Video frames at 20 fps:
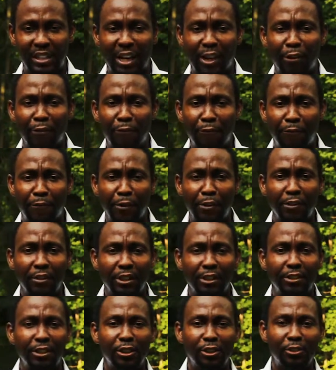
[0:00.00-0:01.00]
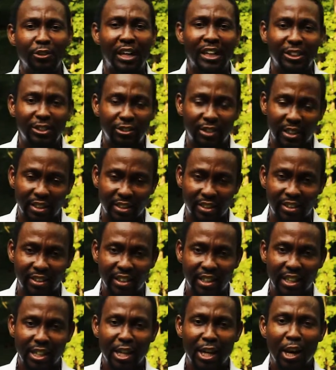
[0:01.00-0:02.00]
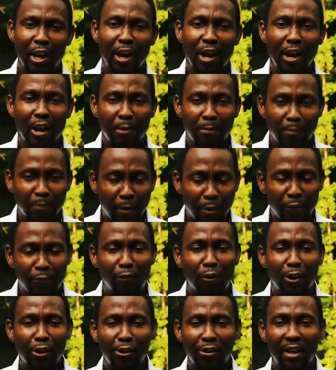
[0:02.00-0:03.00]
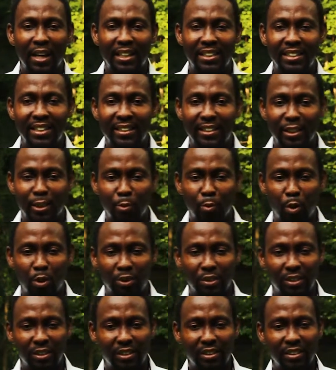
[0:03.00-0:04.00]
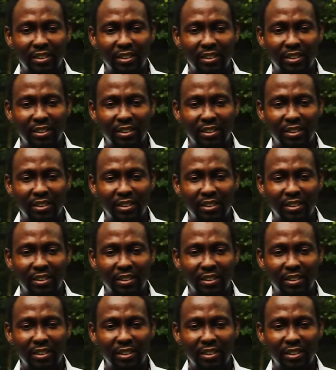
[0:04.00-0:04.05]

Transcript: that you feel you need to address before you exit this world?